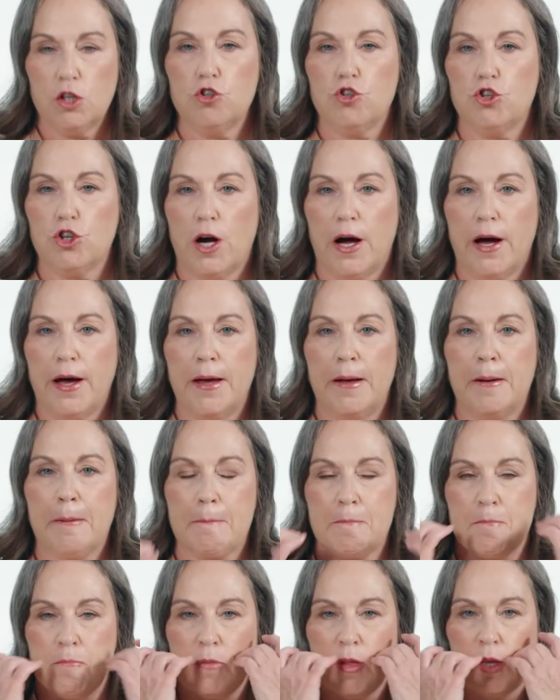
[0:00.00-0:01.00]
dry,
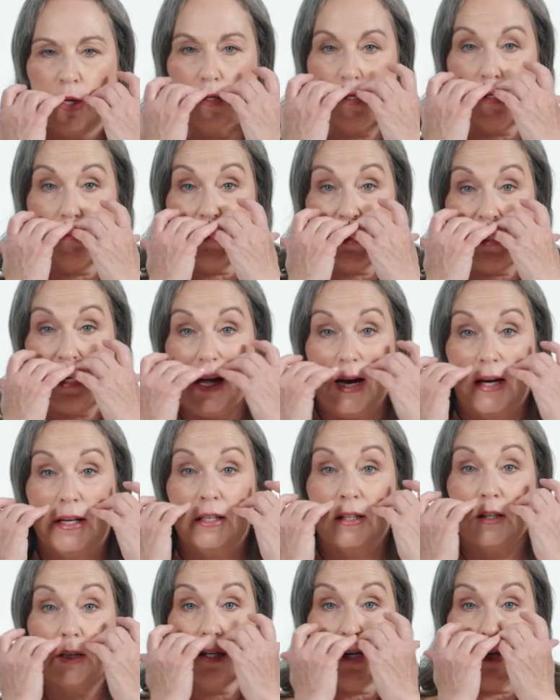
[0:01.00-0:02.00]
some
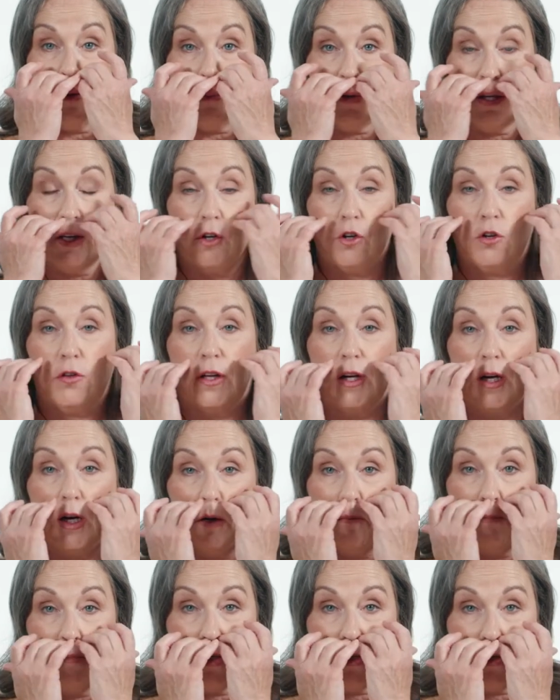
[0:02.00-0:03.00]
tannin grip here on the
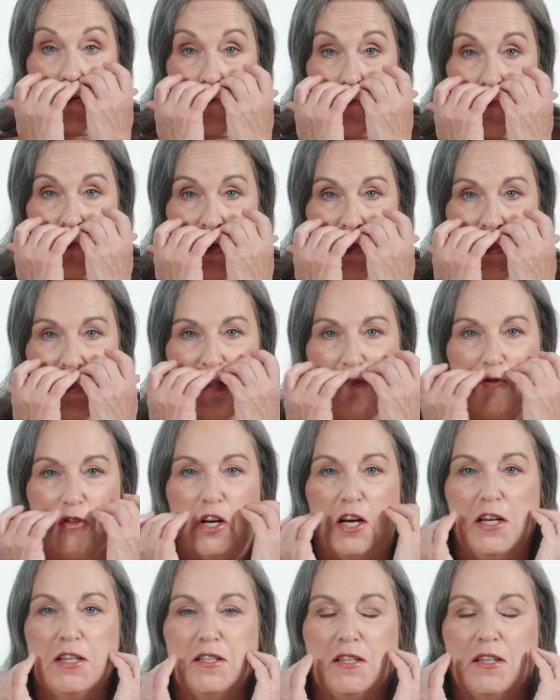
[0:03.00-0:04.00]
gums, as if
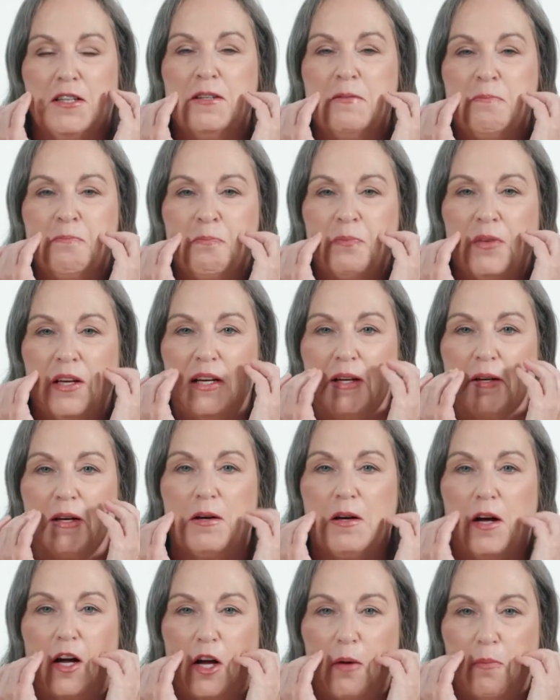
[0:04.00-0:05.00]
you had
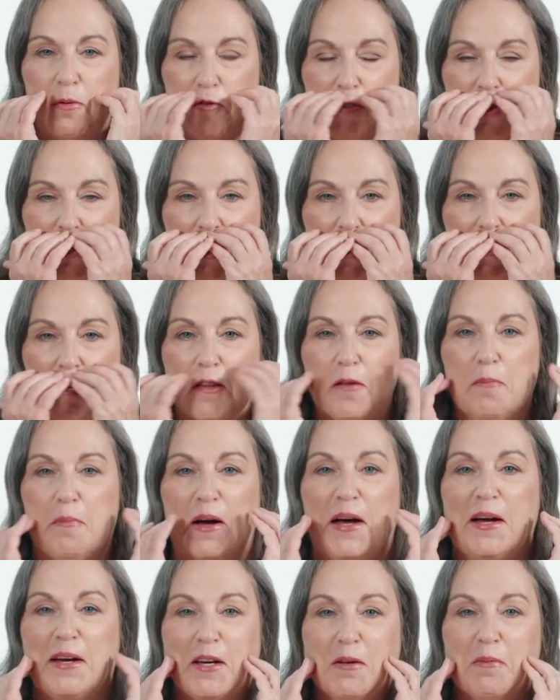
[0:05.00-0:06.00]
a cup of tea that the
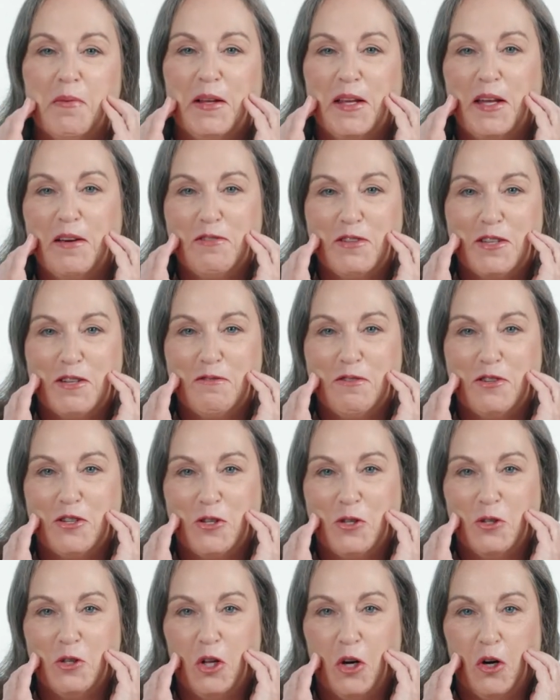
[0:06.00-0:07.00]
bag had been left in for
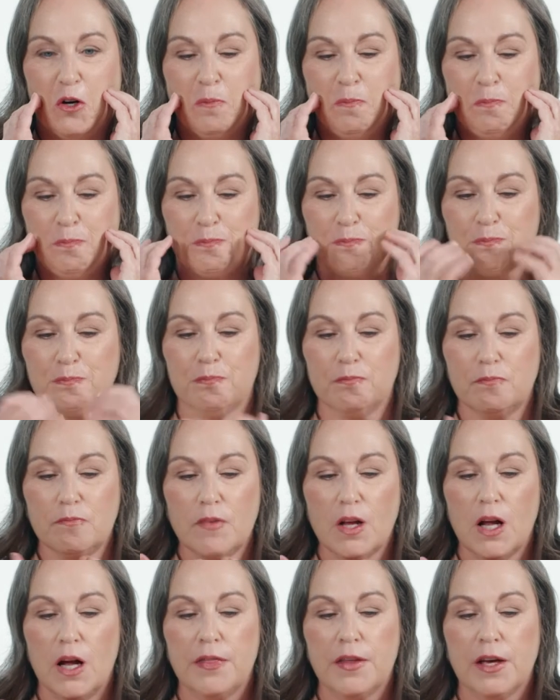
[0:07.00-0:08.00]
too long,
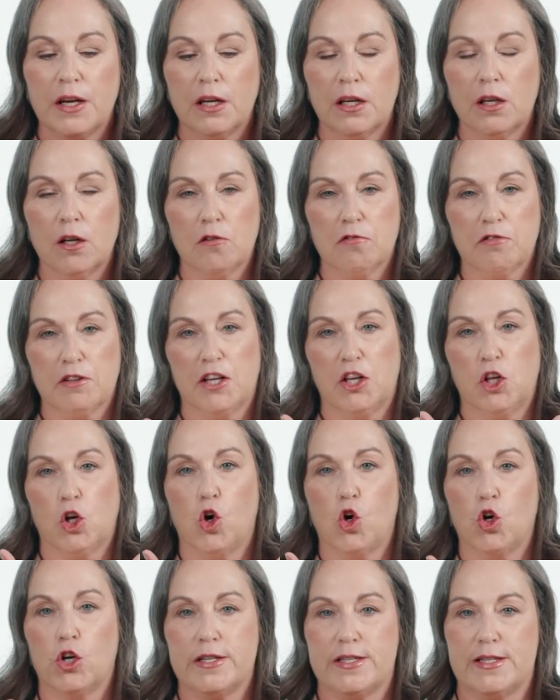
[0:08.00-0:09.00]
and then a lovely
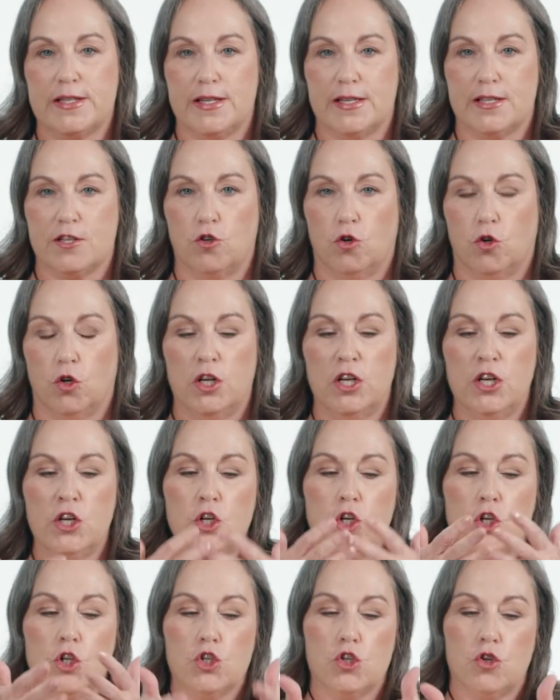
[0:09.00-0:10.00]
long cassis note.
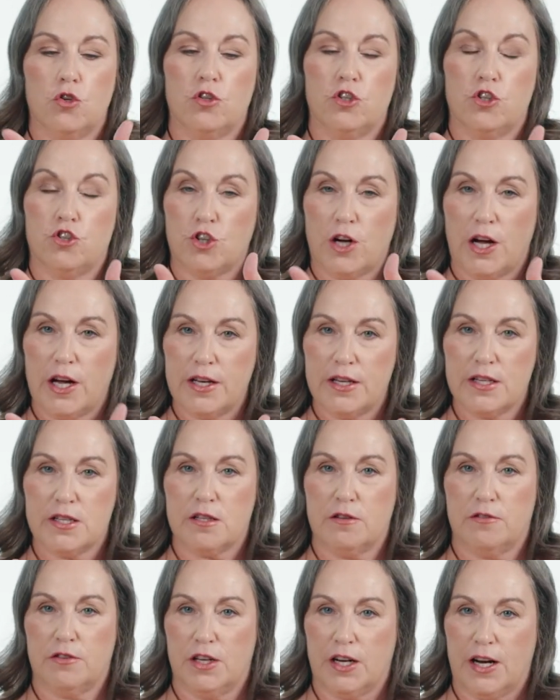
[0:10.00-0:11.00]
So the
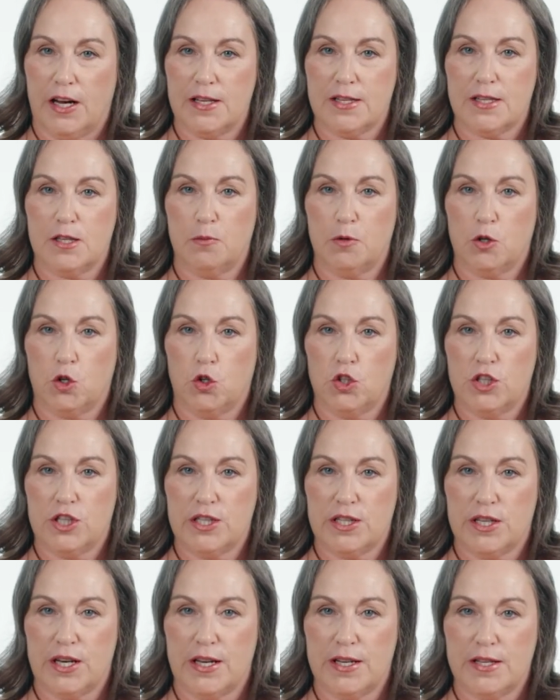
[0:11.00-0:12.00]
driest of the reds that we're going
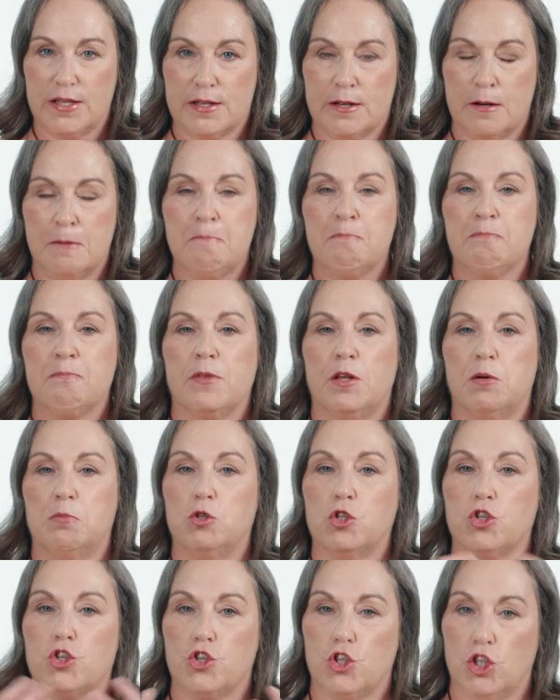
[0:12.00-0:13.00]
to taste, the
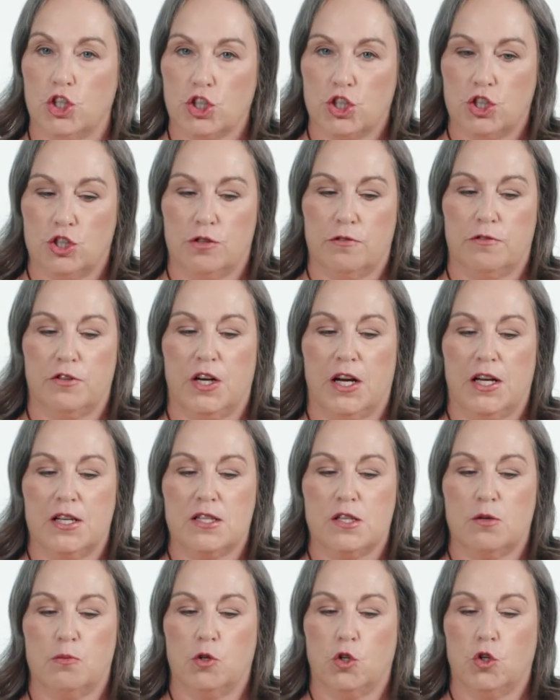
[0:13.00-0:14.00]
most structured of the
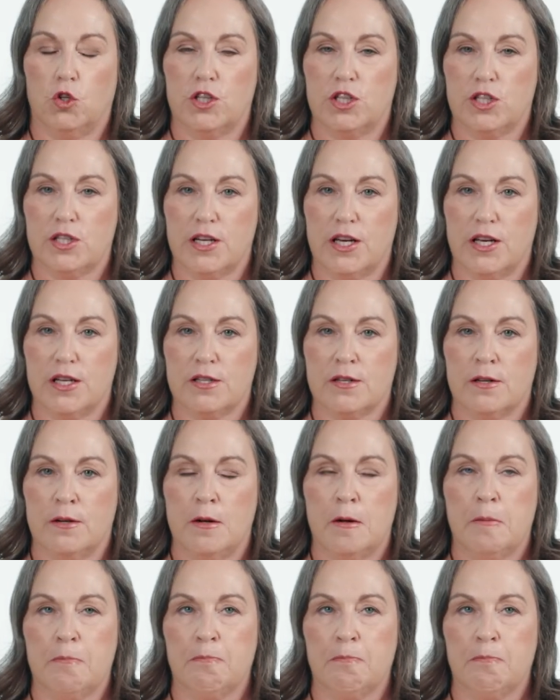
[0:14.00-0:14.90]
reds that we're going to taste,